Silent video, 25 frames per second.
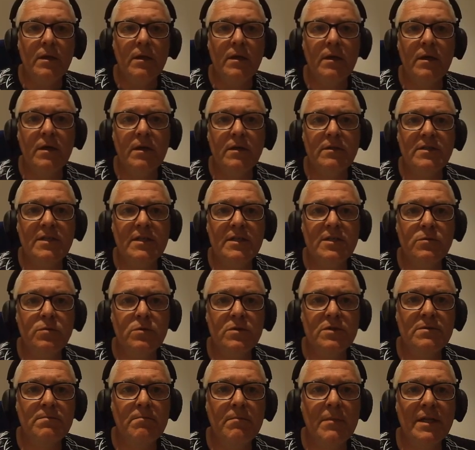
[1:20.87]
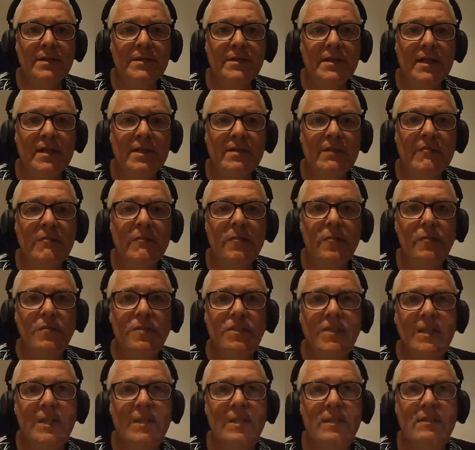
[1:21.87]
So this was Monday the
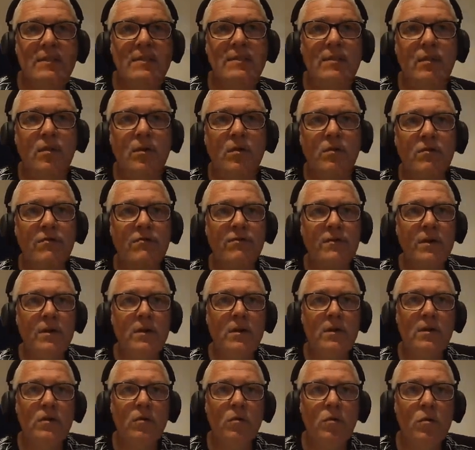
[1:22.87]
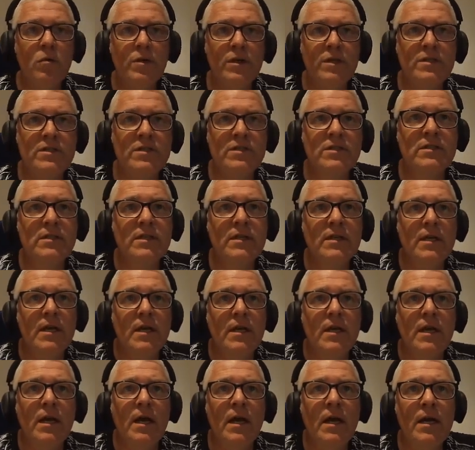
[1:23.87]
14th of August.
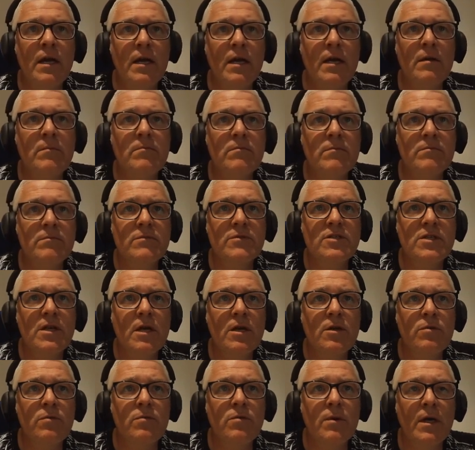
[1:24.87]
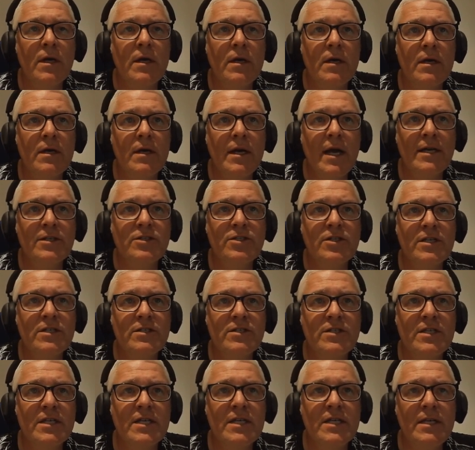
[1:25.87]
As you can
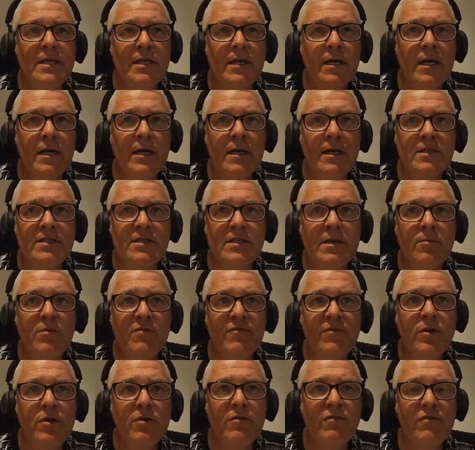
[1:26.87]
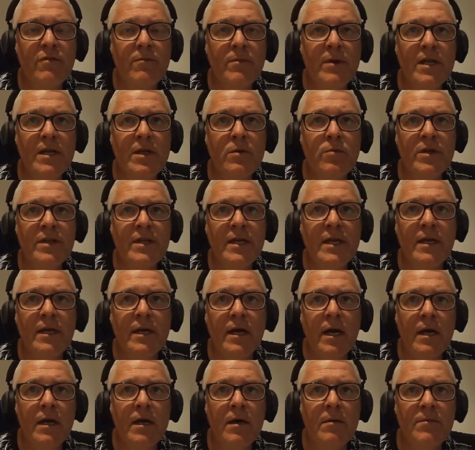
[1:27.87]
see, some of you are familiar with it
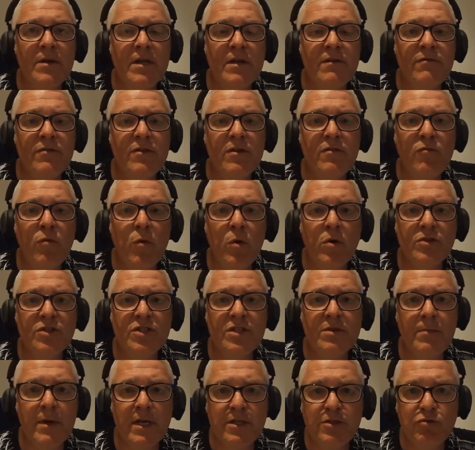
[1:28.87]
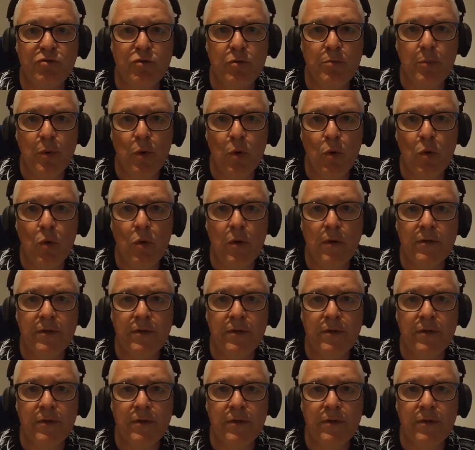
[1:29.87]
if you've watched the meta report